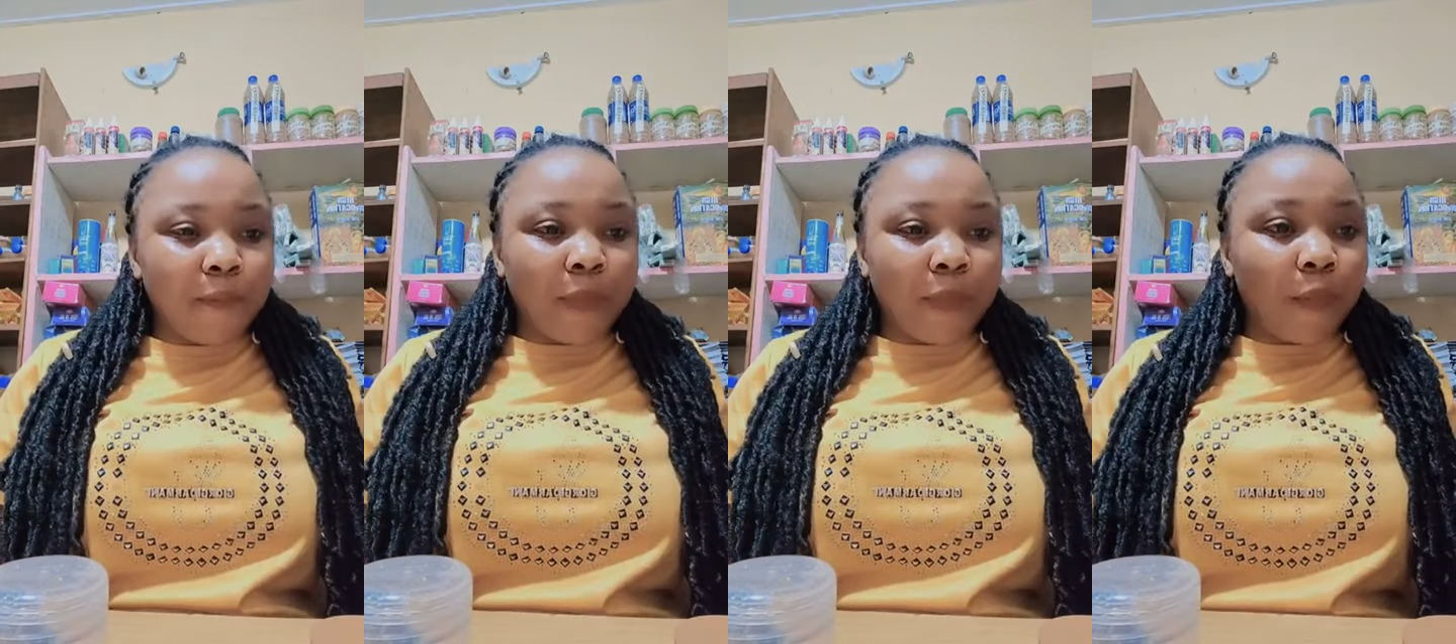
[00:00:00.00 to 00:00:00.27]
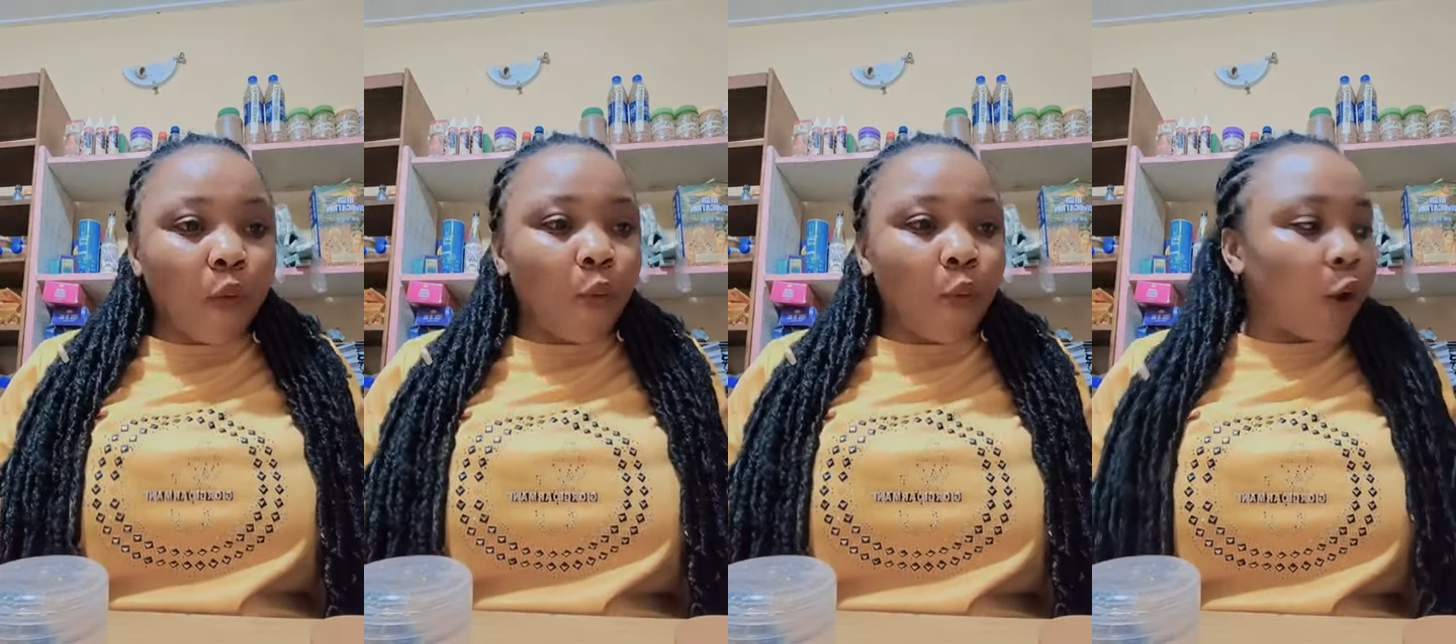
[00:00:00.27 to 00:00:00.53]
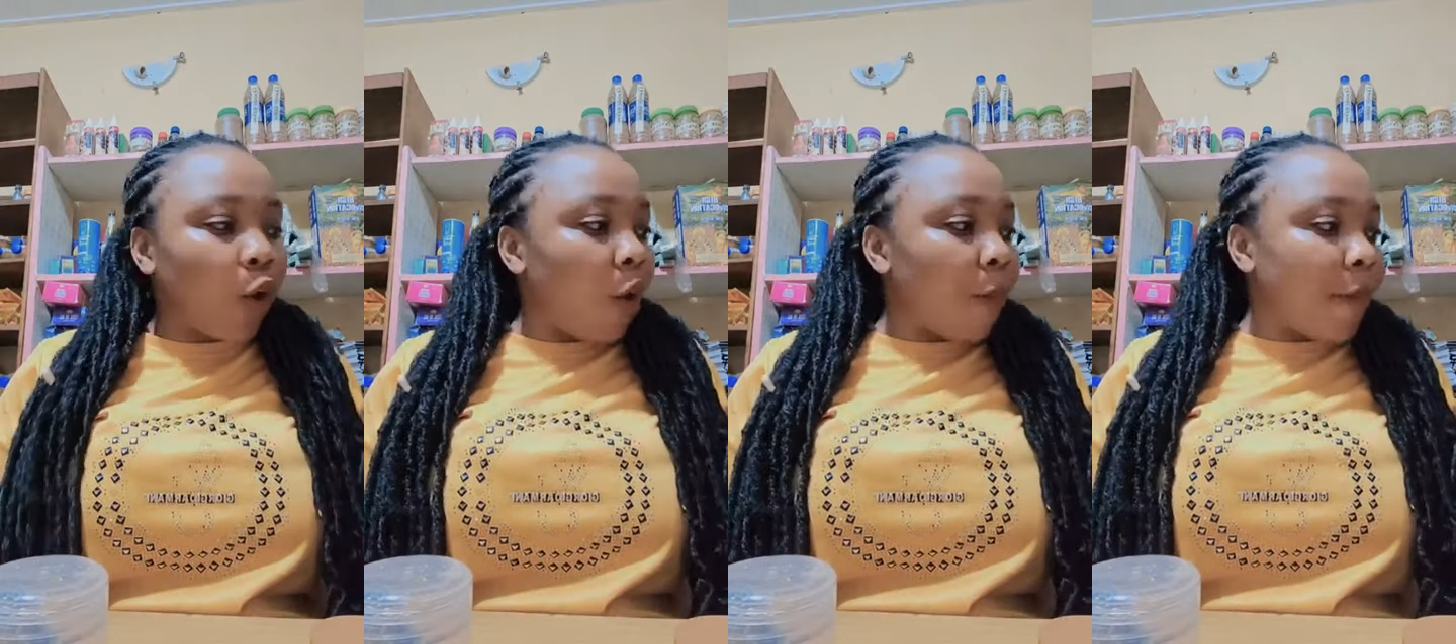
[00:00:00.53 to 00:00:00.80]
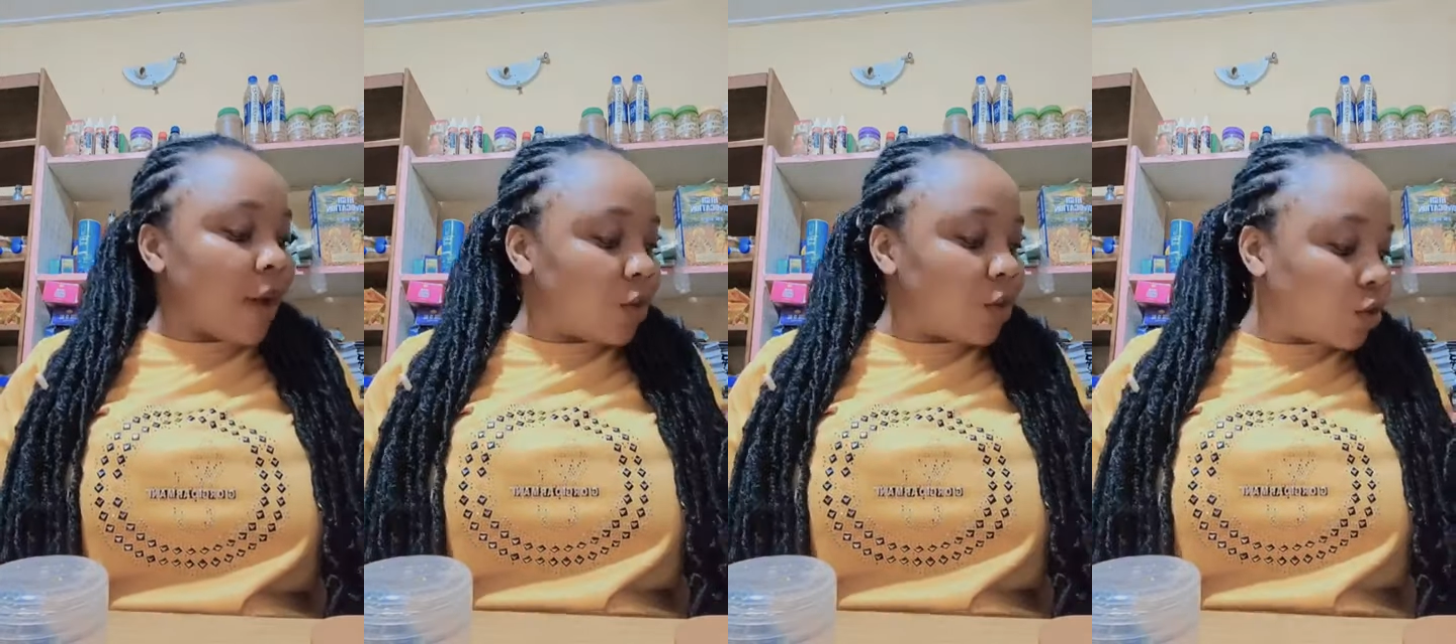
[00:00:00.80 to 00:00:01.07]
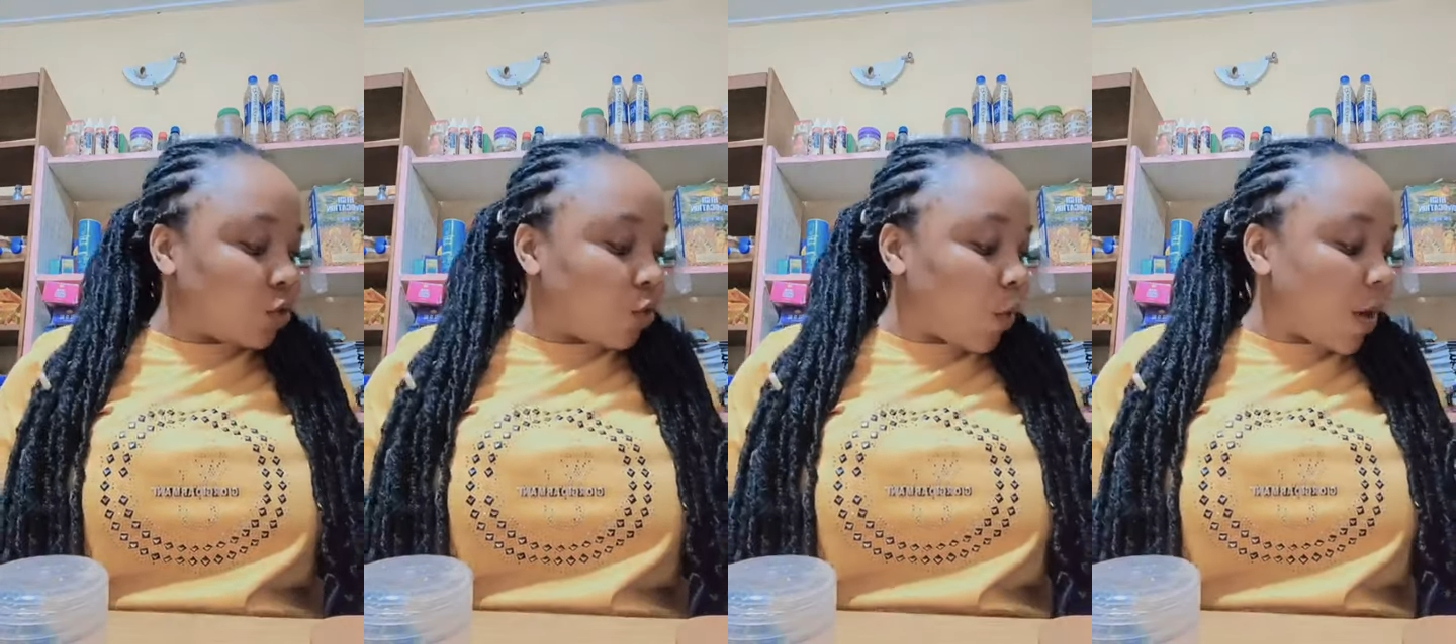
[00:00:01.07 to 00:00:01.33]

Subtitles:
people recommend you.